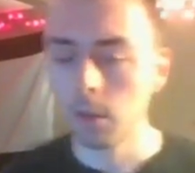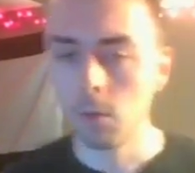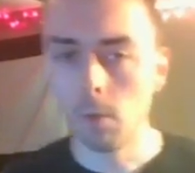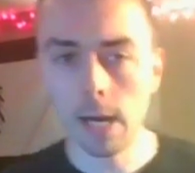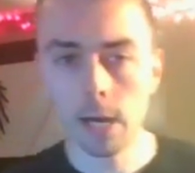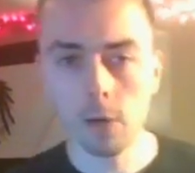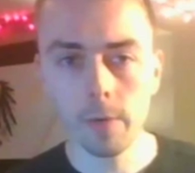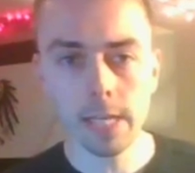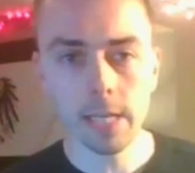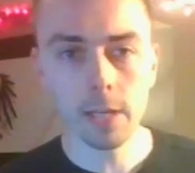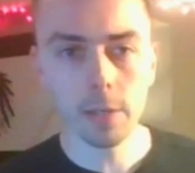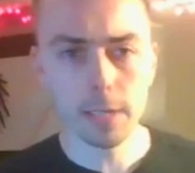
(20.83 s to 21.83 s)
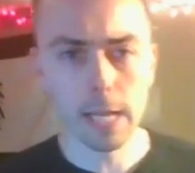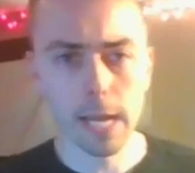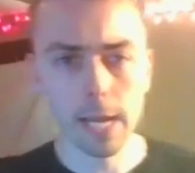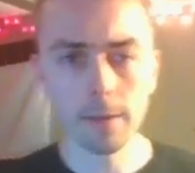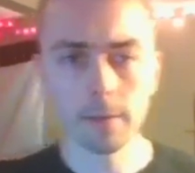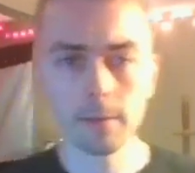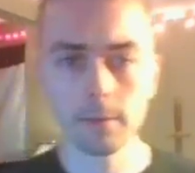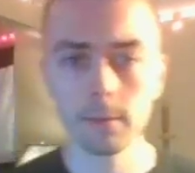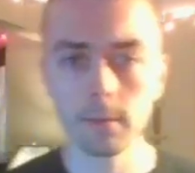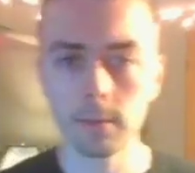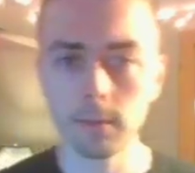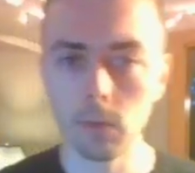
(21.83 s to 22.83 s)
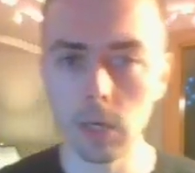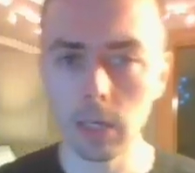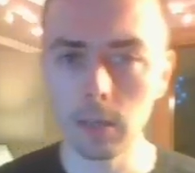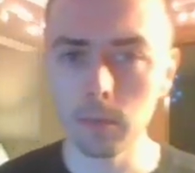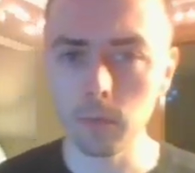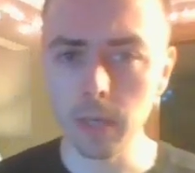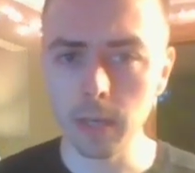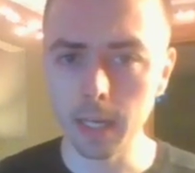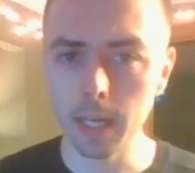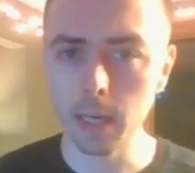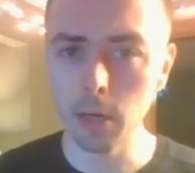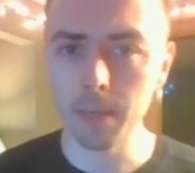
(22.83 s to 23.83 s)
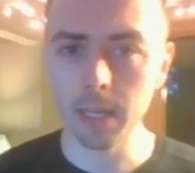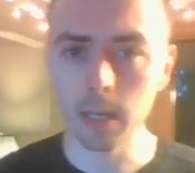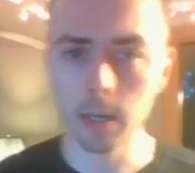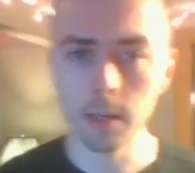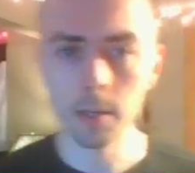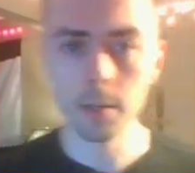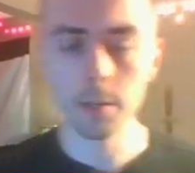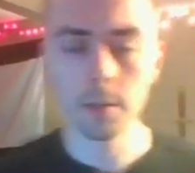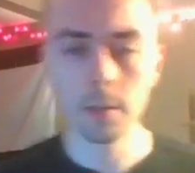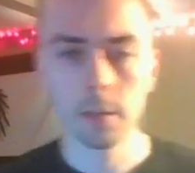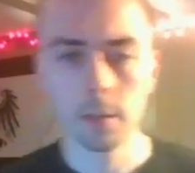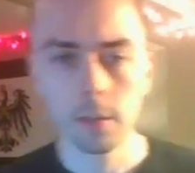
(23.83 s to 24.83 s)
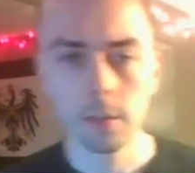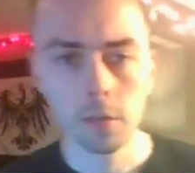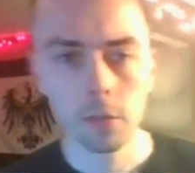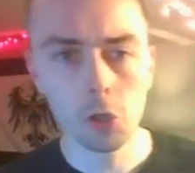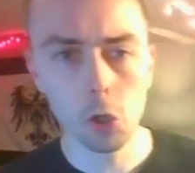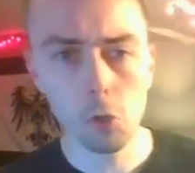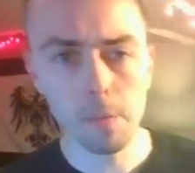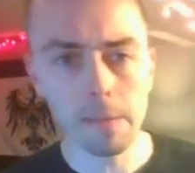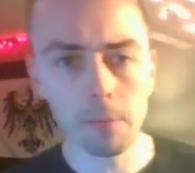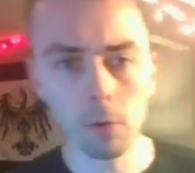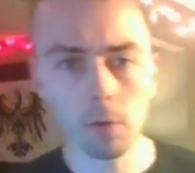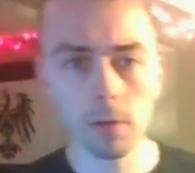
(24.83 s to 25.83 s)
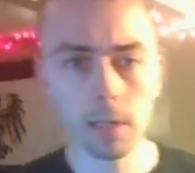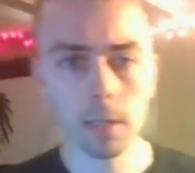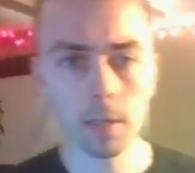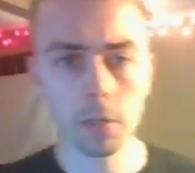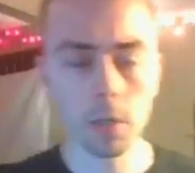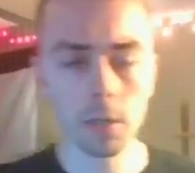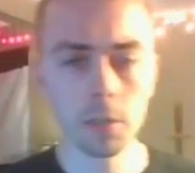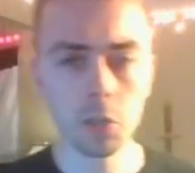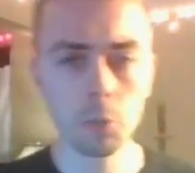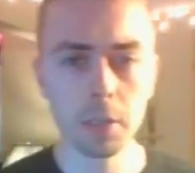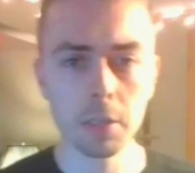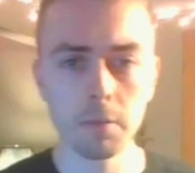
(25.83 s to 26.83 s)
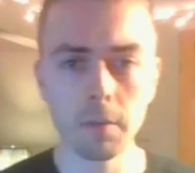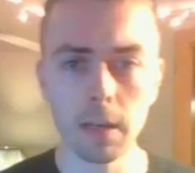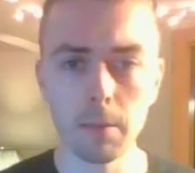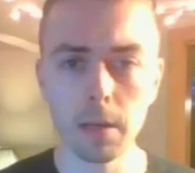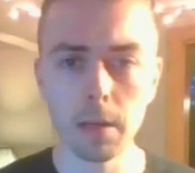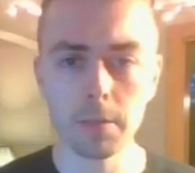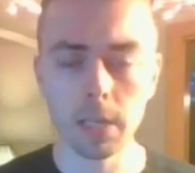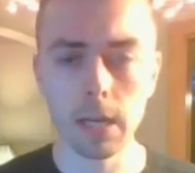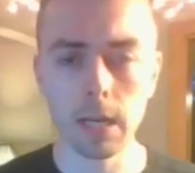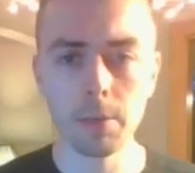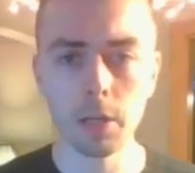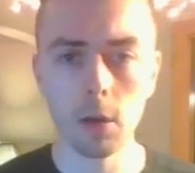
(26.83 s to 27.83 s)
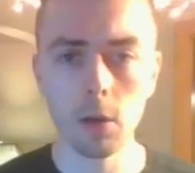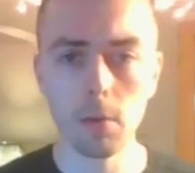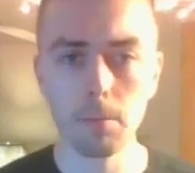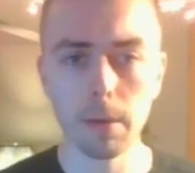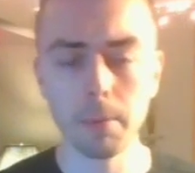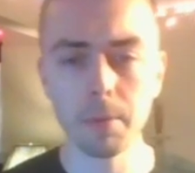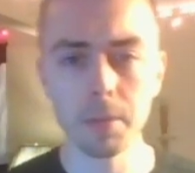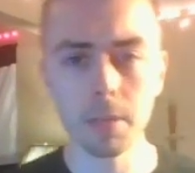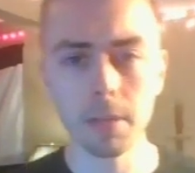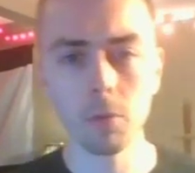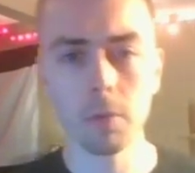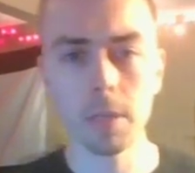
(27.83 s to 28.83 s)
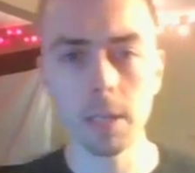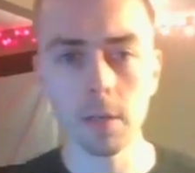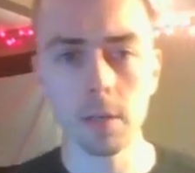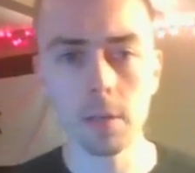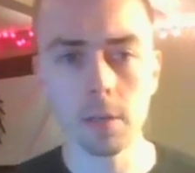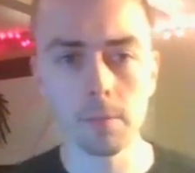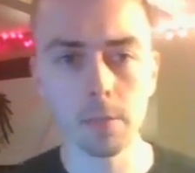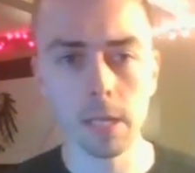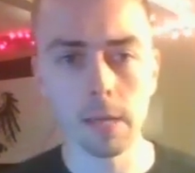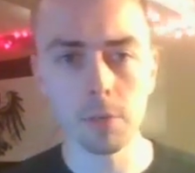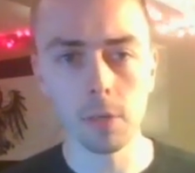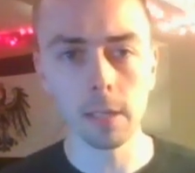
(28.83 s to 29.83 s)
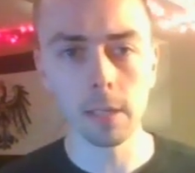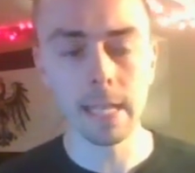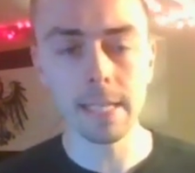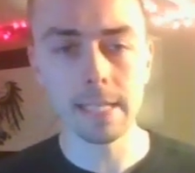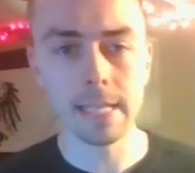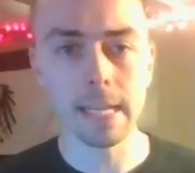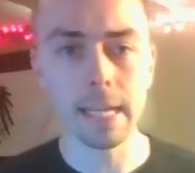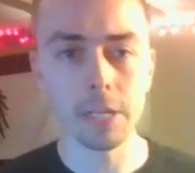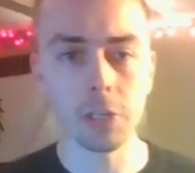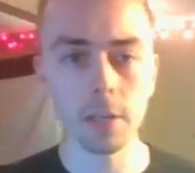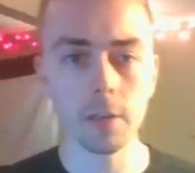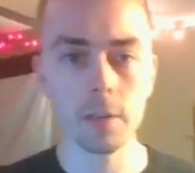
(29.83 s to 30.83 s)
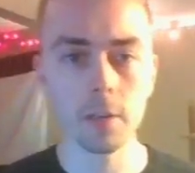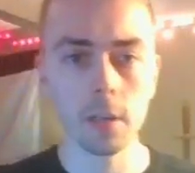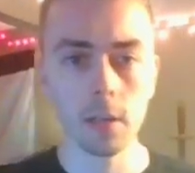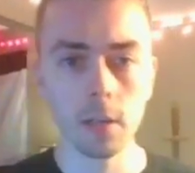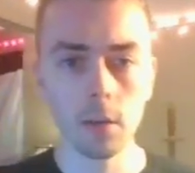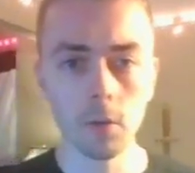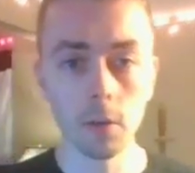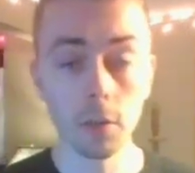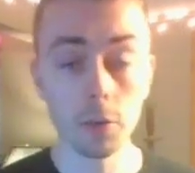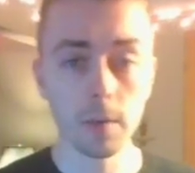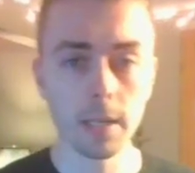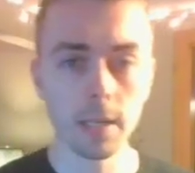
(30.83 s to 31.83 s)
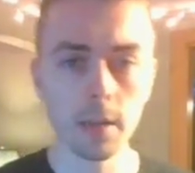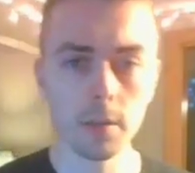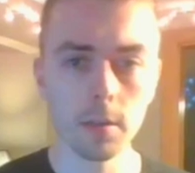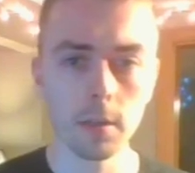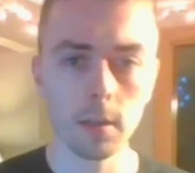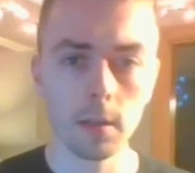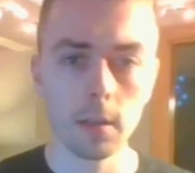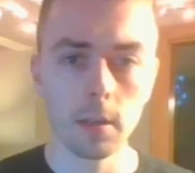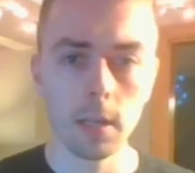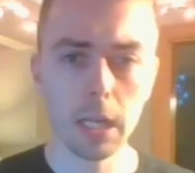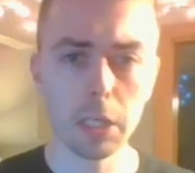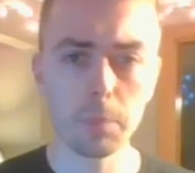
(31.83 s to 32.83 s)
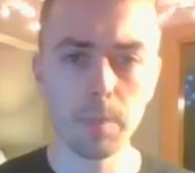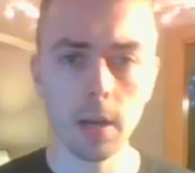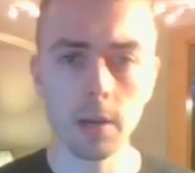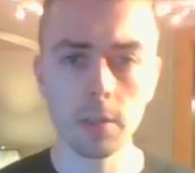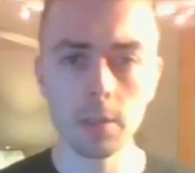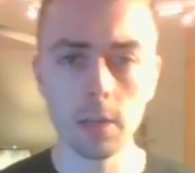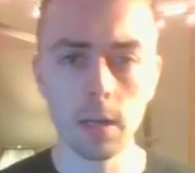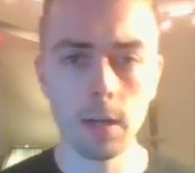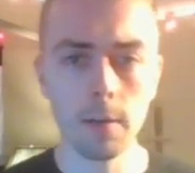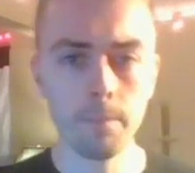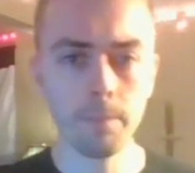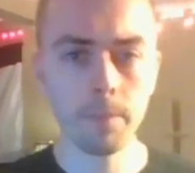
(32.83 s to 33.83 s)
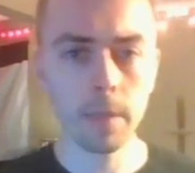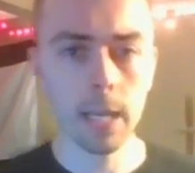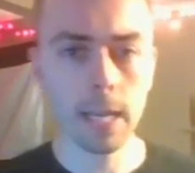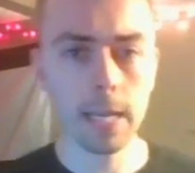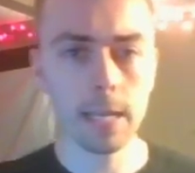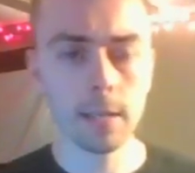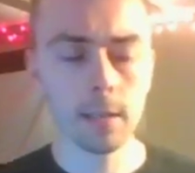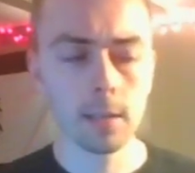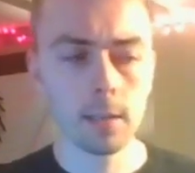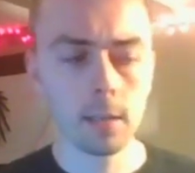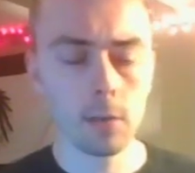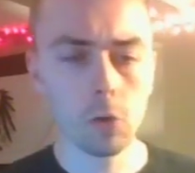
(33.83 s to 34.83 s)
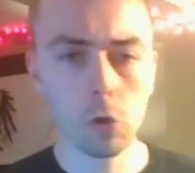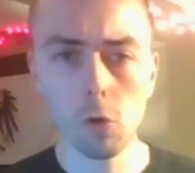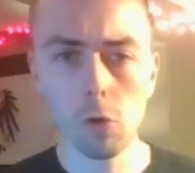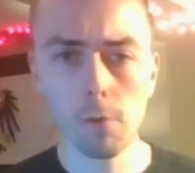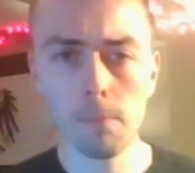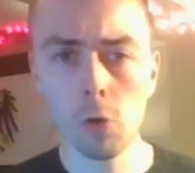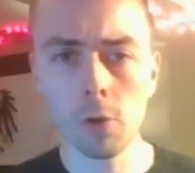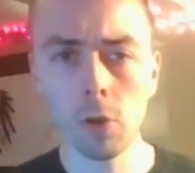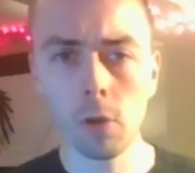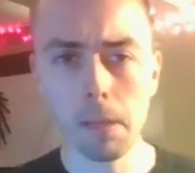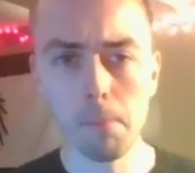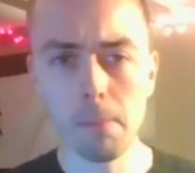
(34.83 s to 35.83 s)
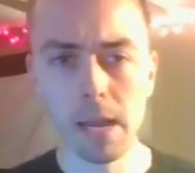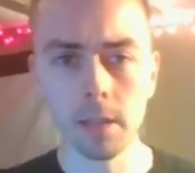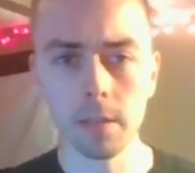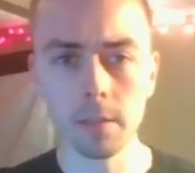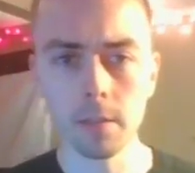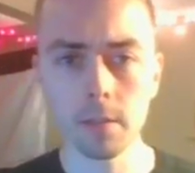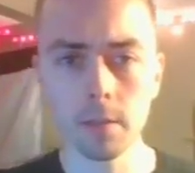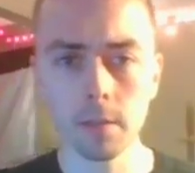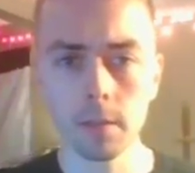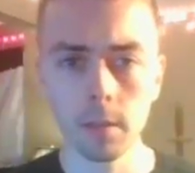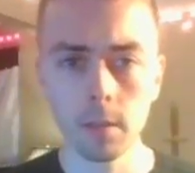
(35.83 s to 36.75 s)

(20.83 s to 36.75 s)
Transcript: Why are we here today? Well, we are here because two people at an unspecified amount of time ago, probably several years, sometimes during late teenage years, early 20 years, experienced a hormonal imbalance,